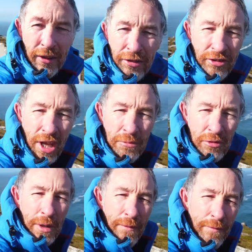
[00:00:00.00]
there
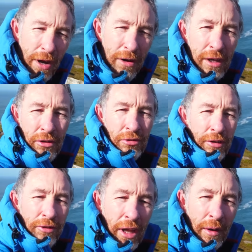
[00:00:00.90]
seems to be a very
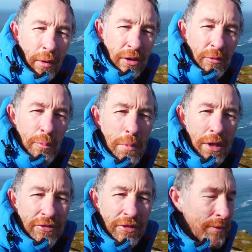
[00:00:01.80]
interesting amount of
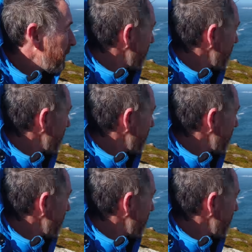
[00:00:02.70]
mist